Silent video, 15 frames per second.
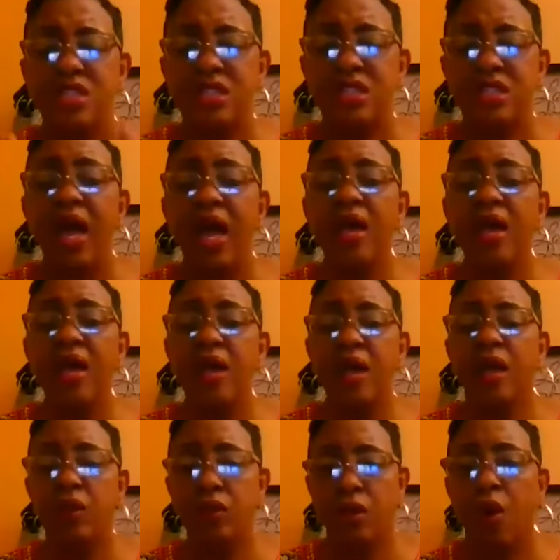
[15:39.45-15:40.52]
to
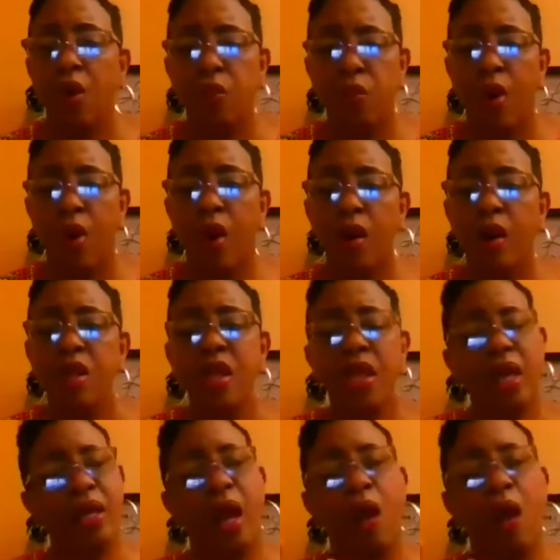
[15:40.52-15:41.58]
stay in your
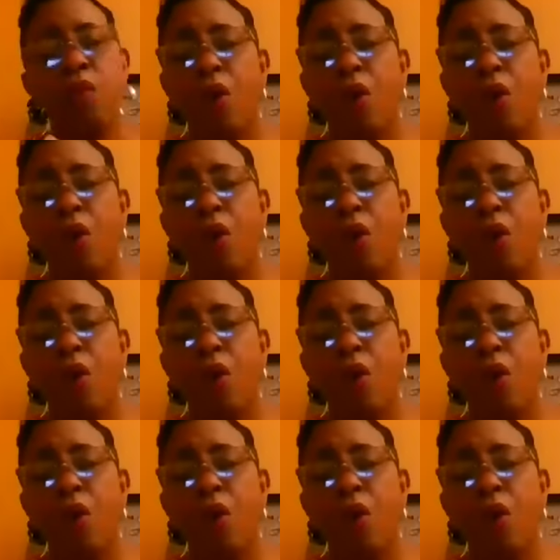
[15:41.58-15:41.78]
word.